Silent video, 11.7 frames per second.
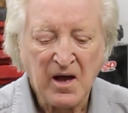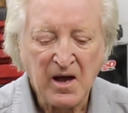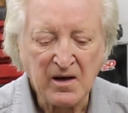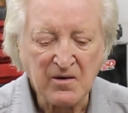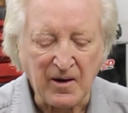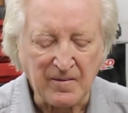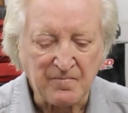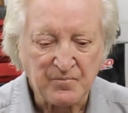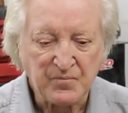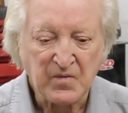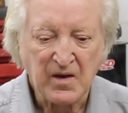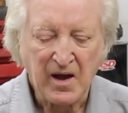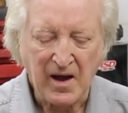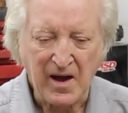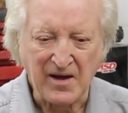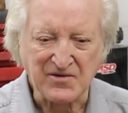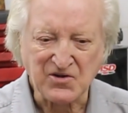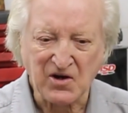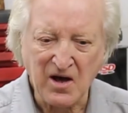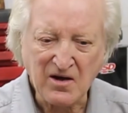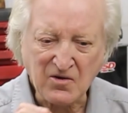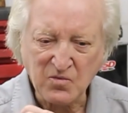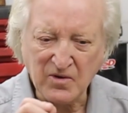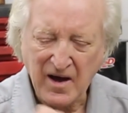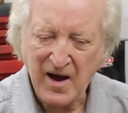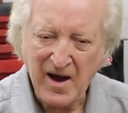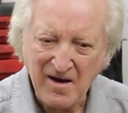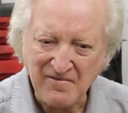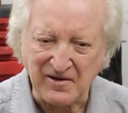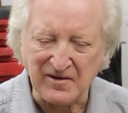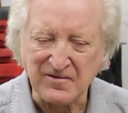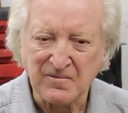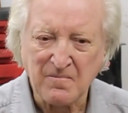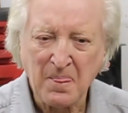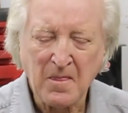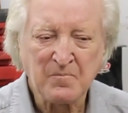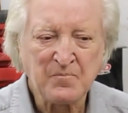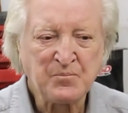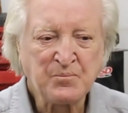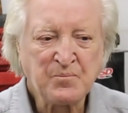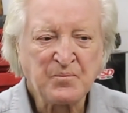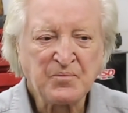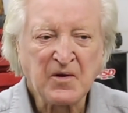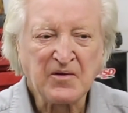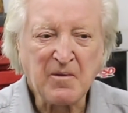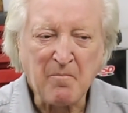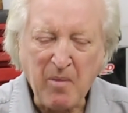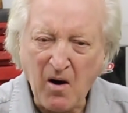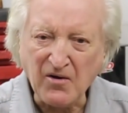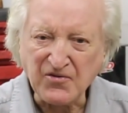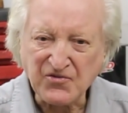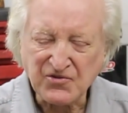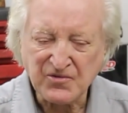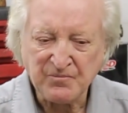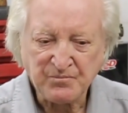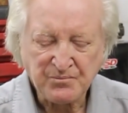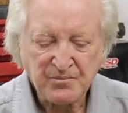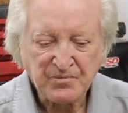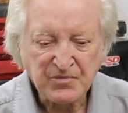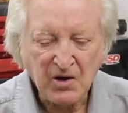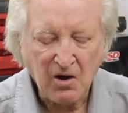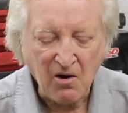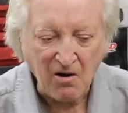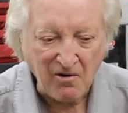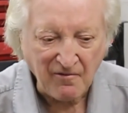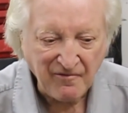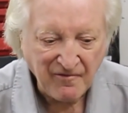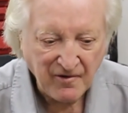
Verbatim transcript: Anyway, as luck would have it, the boss of